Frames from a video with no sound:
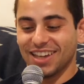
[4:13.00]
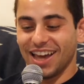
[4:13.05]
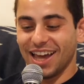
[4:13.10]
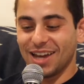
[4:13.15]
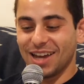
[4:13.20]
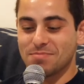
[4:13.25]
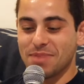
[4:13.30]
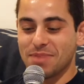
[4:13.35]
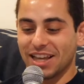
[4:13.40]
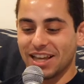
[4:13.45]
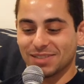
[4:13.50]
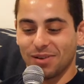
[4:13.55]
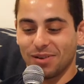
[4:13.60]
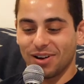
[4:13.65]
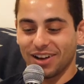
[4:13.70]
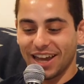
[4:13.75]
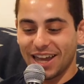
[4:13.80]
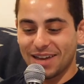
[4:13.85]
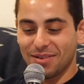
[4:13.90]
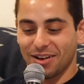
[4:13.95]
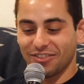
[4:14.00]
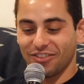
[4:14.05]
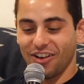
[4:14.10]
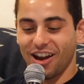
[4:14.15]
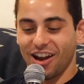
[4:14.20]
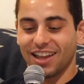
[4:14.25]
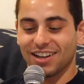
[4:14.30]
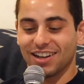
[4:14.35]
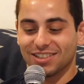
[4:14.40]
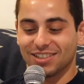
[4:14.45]
I had a baseball game on
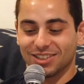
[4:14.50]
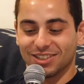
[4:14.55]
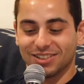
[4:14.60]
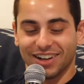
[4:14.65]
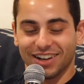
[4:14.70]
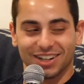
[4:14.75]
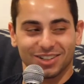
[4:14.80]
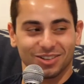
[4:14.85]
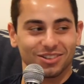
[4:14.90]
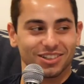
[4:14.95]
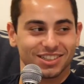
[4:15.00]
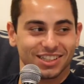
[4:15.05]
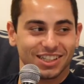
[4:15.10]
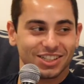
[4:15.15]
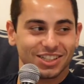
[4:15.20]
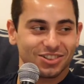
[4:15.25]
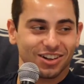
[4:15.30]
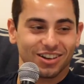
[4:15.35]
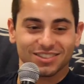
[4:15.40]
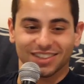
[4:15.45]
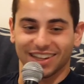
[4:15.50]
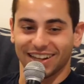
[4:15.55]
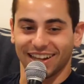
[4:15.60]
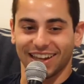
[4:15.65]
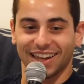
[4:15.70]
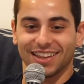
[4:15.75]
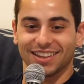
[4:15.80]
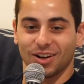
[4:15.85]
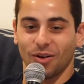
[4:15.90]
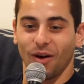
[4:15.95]
Friday too, and I told the teacher I was
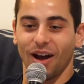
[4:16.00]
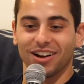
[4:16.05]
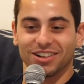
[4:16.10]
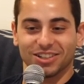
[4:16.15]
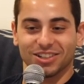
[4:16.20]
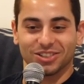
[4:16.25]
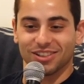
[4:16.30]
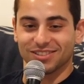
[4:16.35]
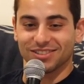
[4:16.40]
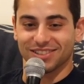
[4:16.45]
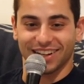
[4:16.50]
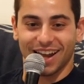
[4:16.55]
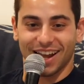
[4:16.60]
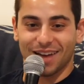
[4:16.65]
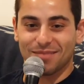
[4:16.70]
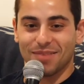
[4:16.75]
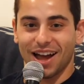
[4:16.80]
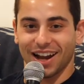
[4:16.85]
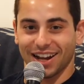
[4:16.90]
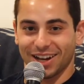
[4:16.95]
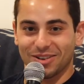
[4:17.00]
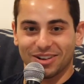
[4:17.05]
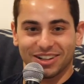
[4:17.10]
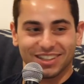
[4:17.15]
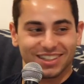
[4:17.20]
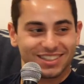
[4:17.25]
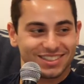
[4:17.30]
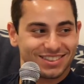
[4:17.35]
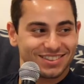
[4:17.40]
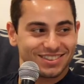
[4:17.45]
like the choir teacher I was like I'm not going
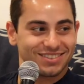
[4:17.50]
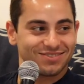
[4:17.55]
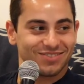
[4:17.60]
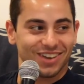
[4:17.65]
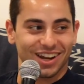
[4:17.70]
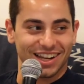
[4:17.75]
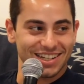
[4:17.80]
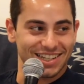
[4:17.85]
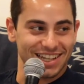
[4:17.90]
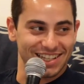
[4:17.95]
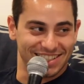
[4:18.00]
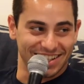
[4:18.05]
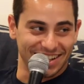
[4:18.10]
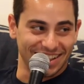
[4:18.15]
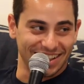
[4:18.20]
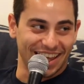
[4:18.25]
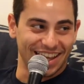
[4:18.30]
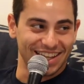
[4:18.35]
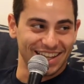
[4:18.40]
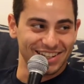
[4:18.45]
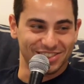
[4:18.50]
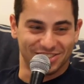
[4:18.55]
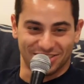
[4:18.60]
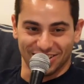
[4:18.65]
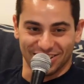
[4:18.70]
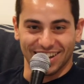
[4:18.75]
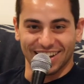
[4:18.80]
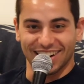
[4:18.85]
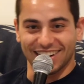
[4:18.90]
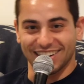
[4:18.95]
to this fucking Disneyland
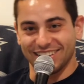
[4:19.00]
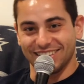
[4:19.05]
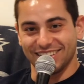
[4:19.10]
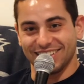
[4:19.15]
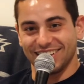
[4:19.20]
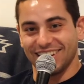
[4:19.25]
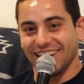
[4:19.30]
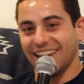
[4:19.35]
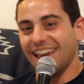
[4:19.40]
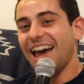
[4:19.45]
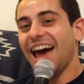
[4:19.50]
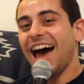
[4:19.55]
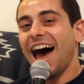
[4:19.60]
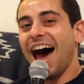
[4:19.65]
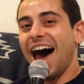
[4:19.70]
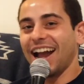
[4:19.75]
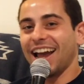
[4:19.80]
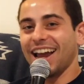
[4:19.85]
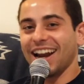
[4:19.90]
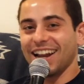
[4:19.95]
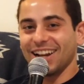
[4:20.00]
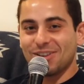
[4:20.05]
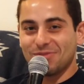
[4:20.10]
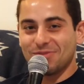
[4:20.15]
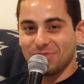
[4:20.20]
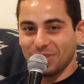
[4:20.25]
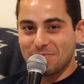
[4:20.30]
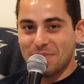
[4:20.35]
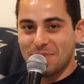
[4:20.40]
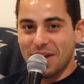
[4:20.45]
shit, dude. I gotta go
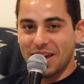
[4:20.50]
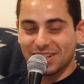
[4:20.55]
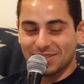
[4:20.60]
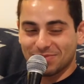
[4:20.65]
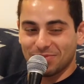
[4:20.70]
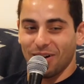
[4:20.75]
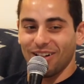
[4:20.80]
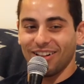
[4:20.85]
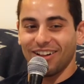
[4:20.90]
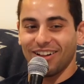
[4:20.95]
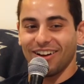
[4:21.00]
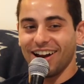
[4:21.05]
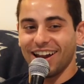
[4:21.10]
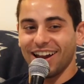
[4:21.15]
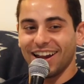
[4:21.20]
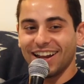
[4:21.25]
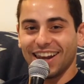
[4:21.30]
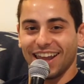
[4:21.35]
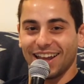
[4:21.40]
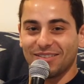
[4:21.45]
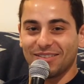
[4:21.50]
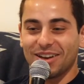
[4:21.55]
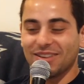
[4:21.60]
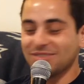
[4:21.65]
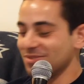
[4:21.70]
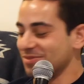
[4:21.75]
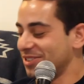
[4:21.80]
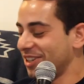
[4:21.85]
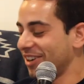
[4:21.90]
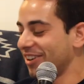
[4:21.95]
play baseball. All right, like we have
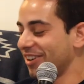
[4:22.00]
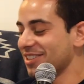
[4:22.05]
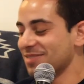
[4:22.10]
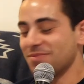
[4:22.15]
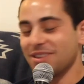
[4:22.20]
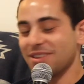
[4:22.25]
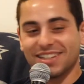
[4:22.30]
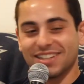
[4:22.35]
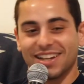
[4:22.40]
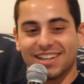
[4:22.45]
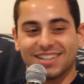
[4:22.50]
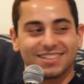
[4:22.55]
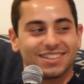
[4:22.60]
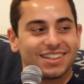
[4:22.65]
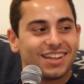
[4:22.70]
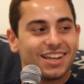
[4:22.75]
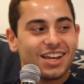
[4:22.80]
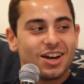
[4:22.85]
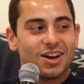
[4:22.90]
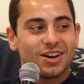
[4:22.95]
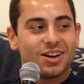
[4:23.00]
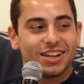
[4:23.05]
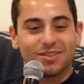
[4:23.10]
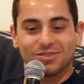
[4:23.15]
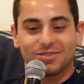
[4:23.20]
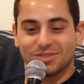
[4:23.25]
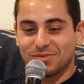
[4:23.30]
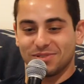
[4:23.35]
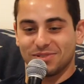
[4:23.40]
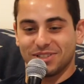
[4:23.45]
some serious business. We
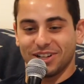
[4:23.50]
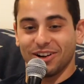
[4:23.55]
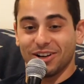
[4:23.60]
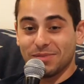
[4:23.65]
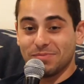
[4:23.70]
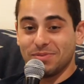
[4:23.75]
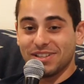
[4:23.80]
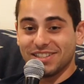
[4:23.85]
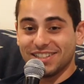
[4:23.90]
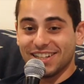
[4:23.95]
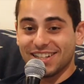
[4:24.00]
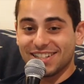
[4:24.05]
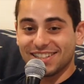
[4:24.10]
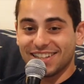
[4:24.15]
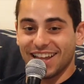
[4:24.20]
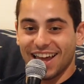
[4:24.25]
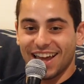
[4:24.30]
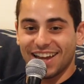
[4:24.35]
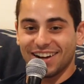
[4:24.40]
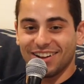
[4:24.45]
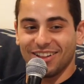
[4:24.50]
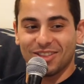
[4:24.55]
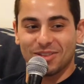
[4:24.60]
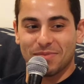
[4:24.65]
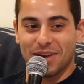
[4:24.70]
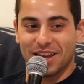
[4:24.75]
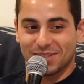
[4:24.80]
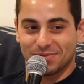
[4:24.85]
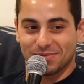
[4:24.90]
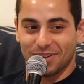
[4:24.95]
have some serious business to handle on the
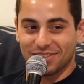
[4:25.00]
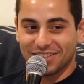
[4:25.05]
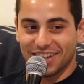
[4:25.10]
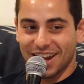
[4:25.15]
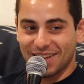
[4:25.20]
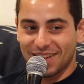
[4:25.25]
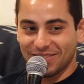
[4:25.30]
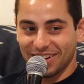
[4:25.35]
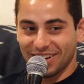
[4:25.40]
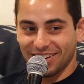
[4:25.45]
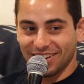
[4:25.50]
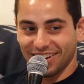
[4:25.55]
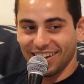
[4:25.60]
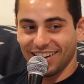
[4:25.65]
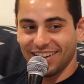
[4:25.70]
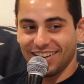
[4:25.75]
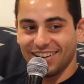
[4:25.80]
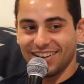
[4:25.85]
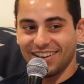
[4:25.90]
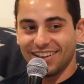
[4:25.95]
baseball diamond. Nah, okay, you made